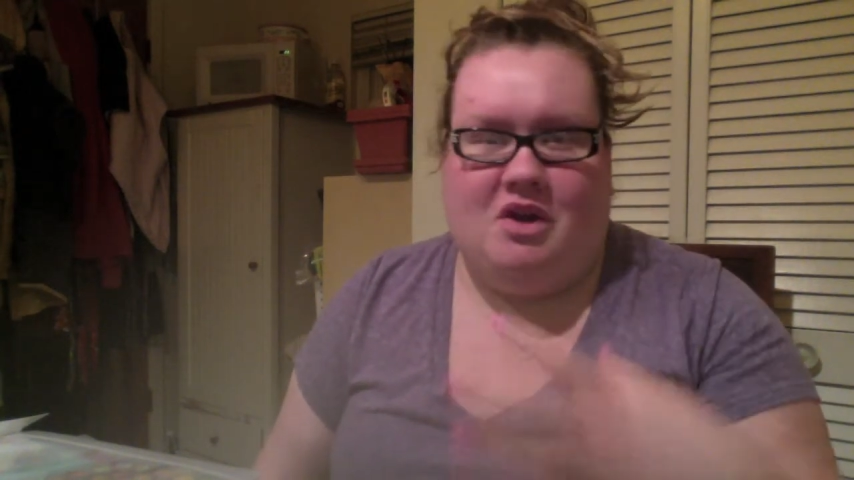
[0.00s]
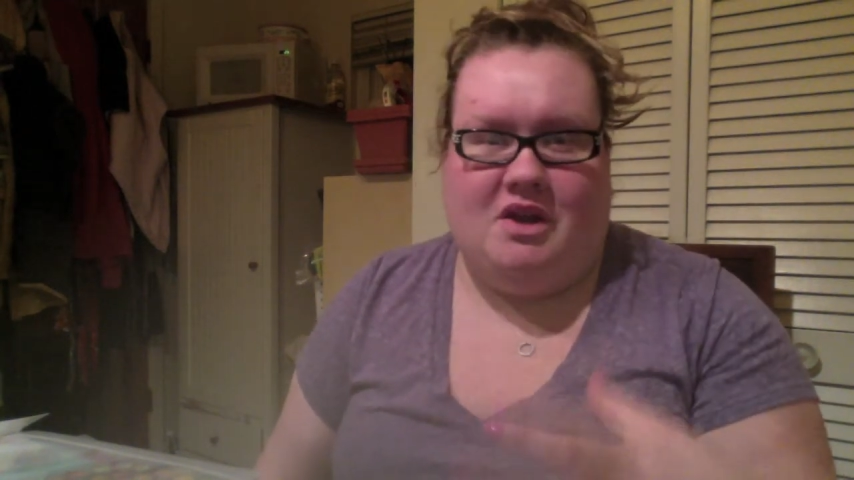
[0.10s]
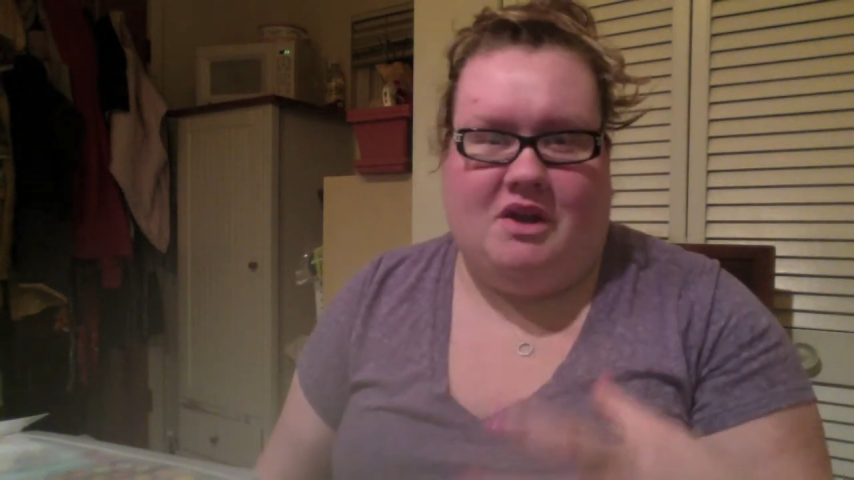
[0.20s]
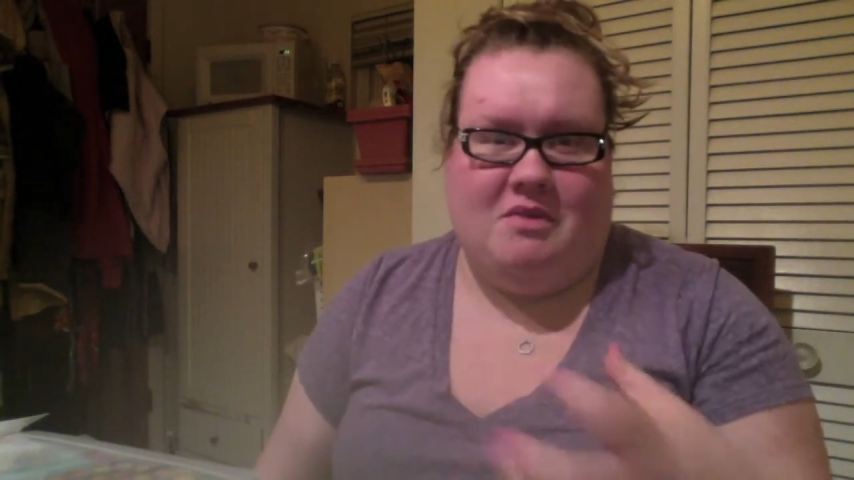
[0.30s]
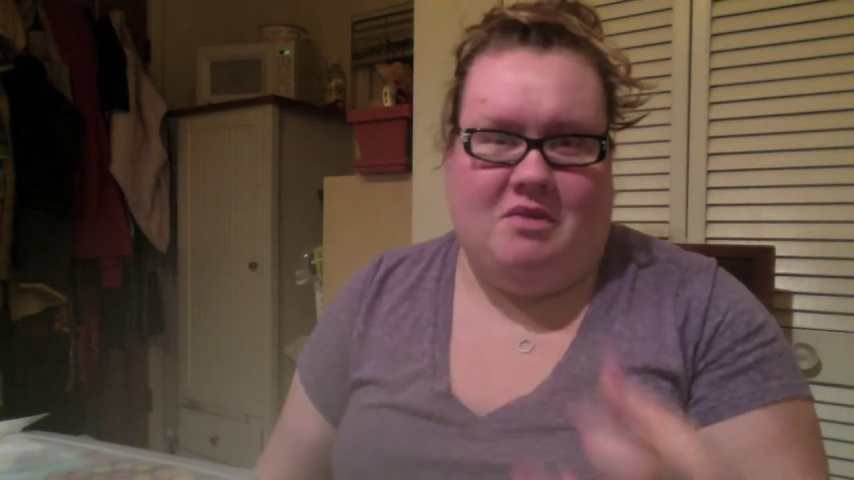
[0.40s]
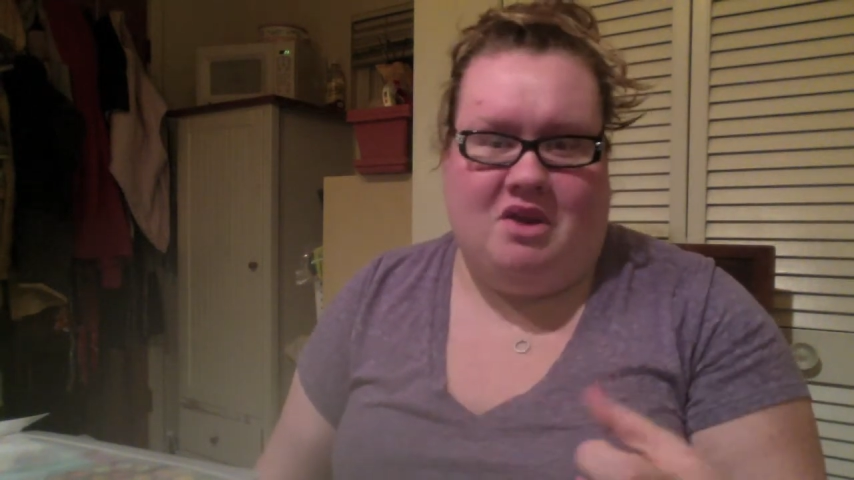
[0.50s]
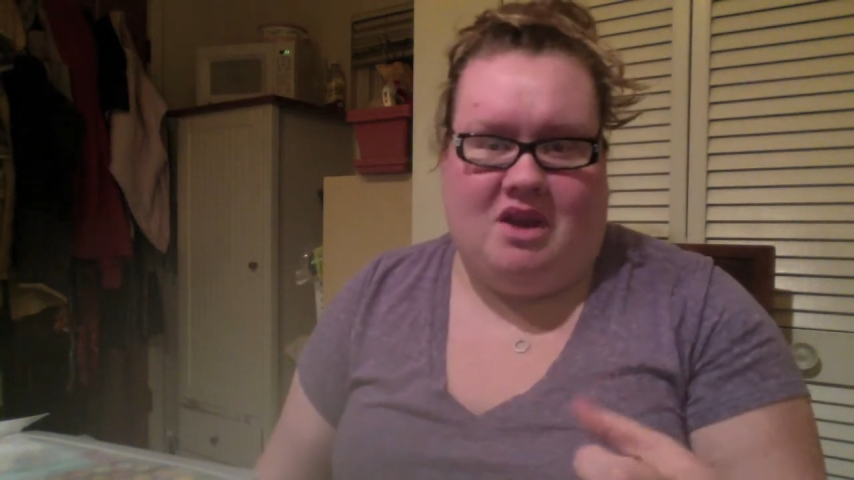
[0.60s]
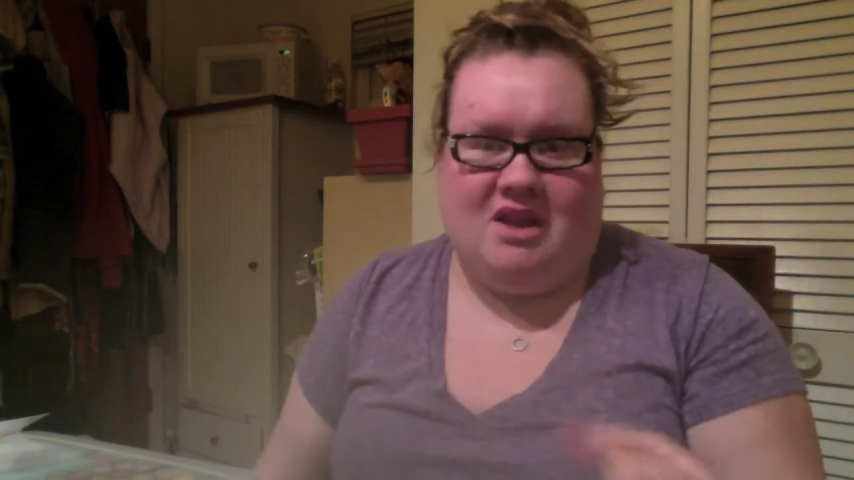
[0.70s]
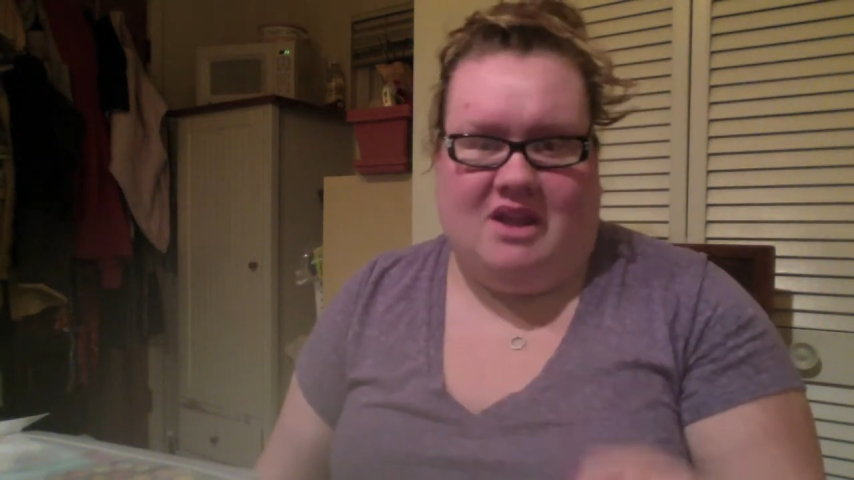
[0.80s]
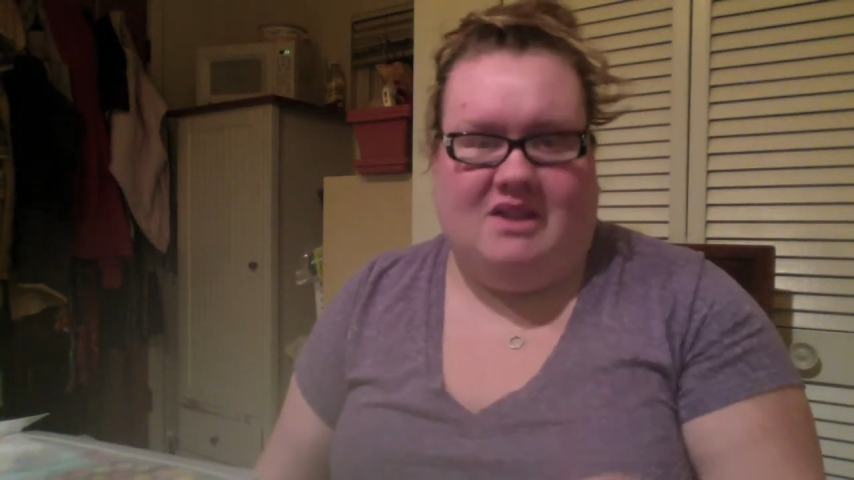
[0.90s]
a
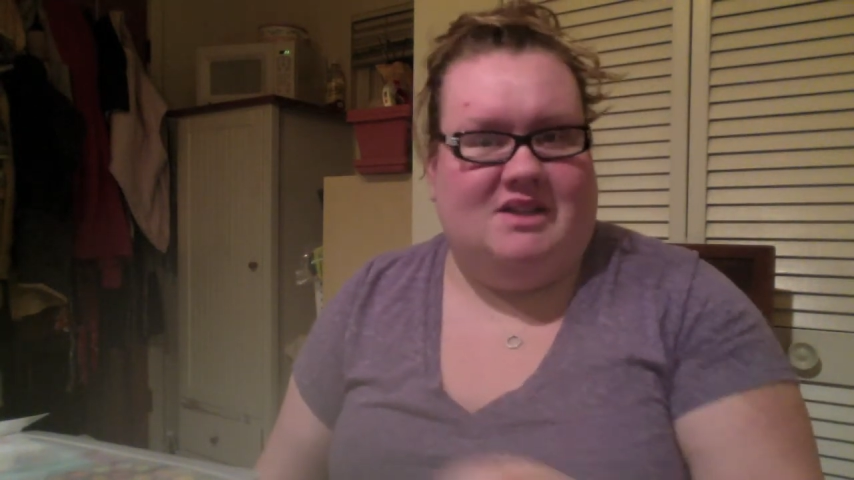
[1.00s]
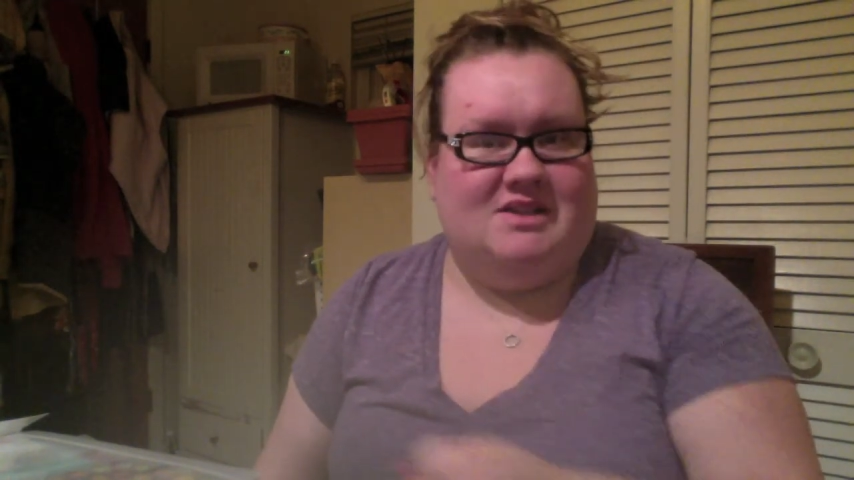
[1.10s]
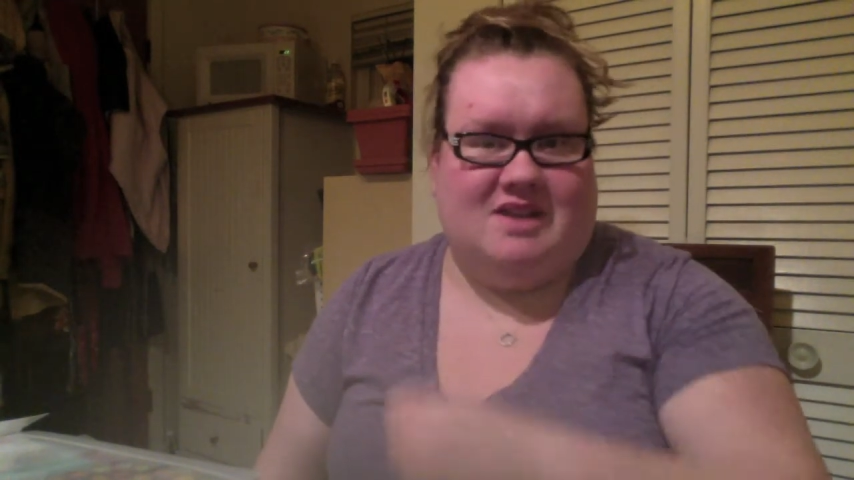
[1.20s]
community like this,